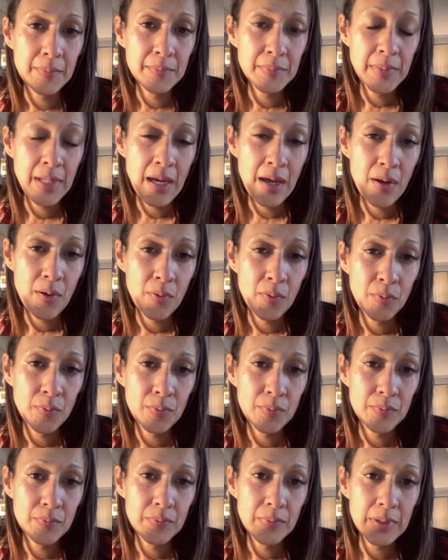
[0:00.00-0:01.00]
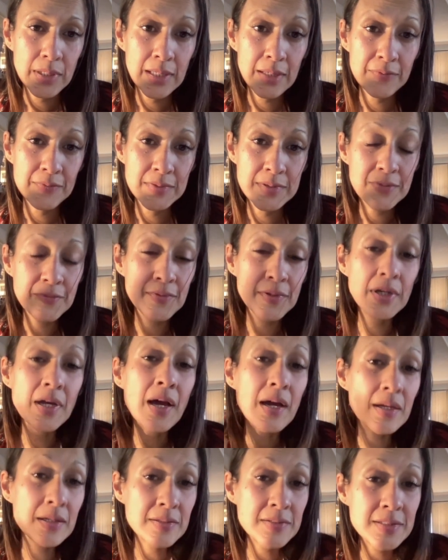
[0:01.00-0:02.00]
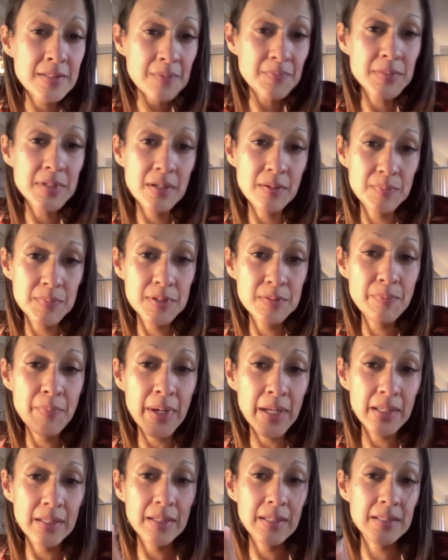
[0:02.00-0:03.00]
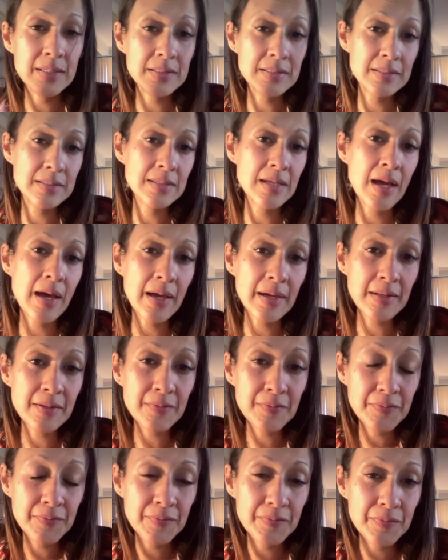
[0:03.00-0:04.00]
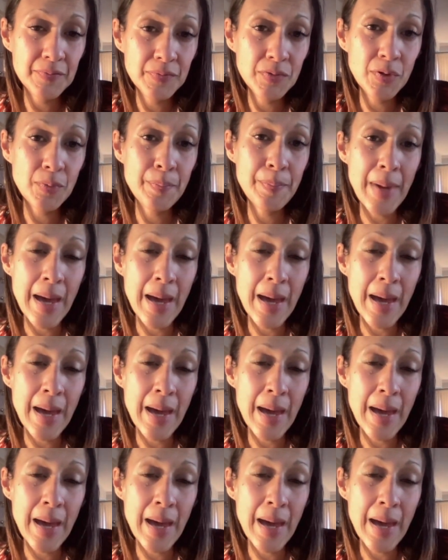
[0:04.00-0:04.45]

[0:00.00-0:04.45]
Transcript: now give different kind of symptoms, but it's kind of, you're